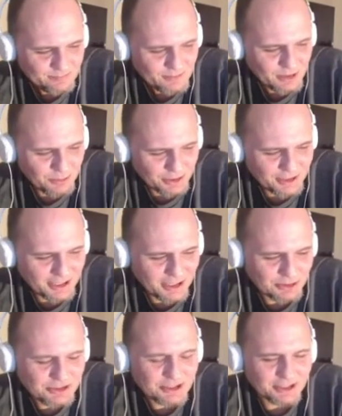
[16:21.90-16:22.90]
But now
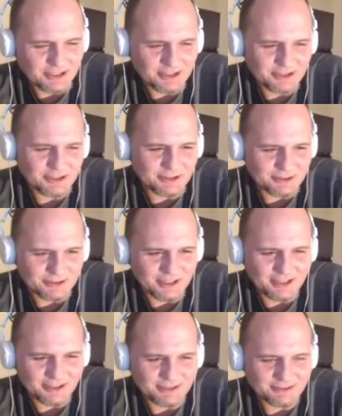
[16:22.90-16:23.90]
it's like,
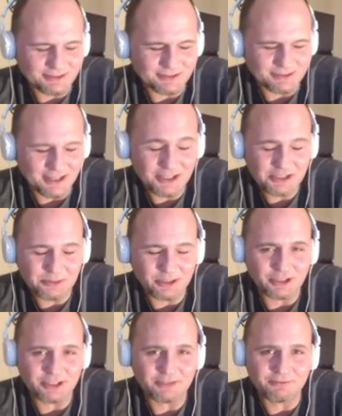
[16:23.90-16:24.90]
Allie's been a
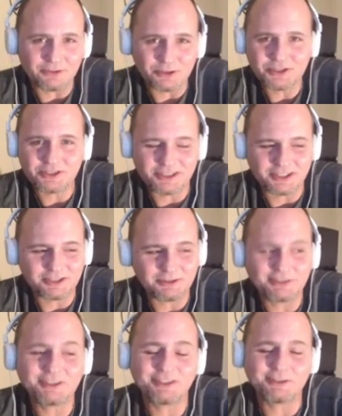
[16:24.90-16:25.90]
good influence. She's like,
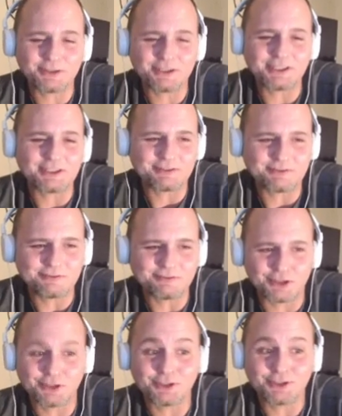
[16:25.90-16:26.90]
you need to really
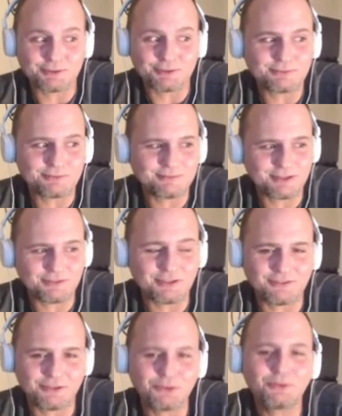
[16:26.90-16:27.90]
learn.
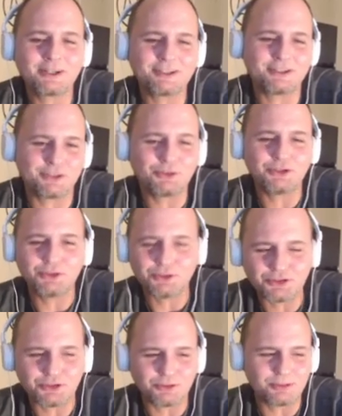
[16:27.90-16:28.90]
If you want to do
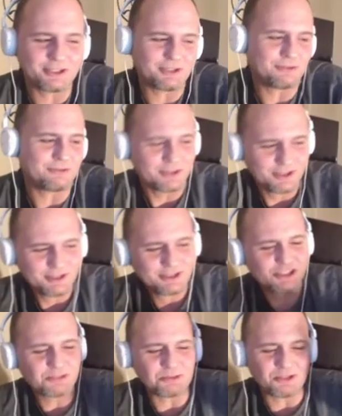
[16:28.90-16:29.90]
YouTube, like you
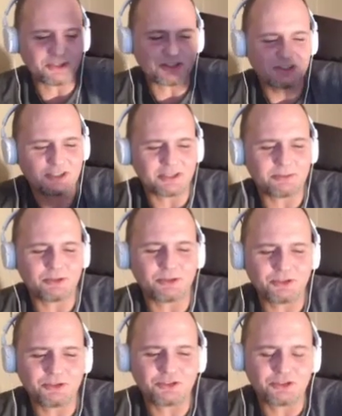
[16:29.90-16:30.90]
spend all this time doing
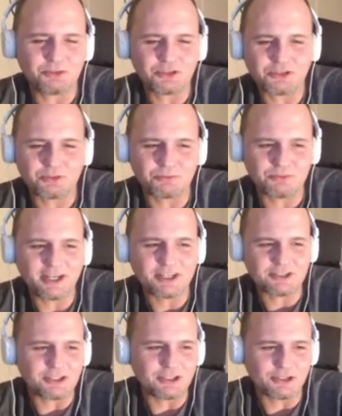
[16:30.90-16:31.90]
YouTube, you should
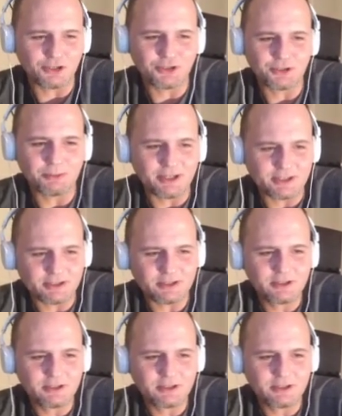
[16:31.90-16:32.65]
actually learn about it.